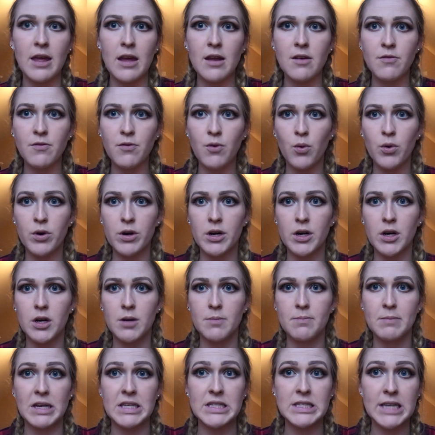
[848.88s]
then for
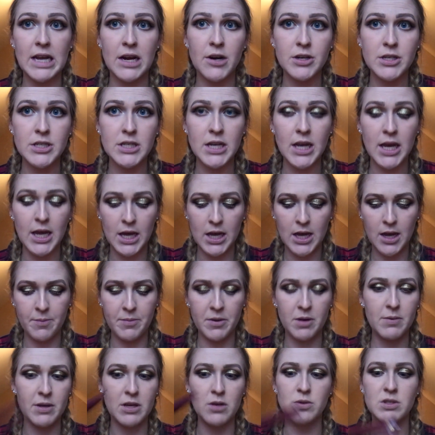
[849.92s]
mascara today, I'm
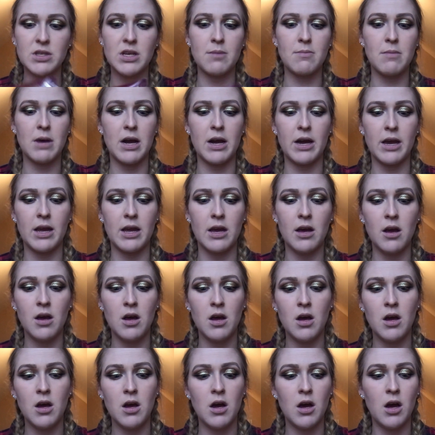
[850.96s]
going to be using my
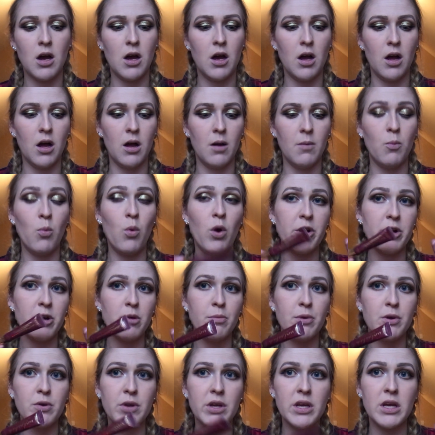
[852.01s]
Wonder
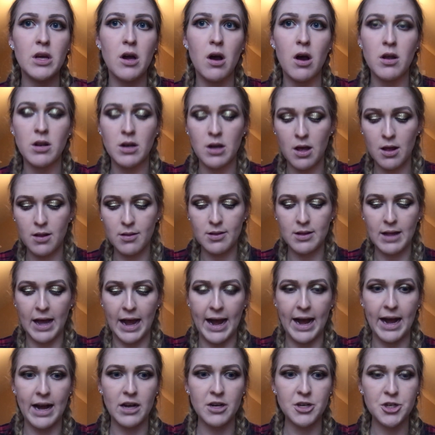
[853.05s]
Beauty
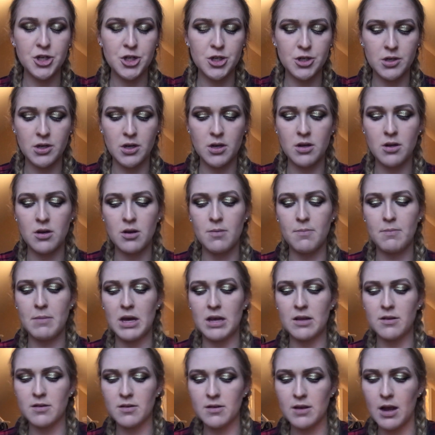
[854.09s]
Unlashed
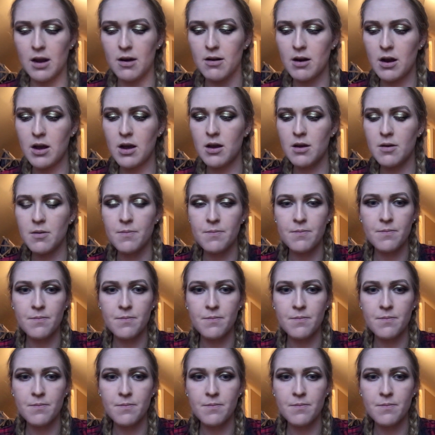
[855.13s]
mascara.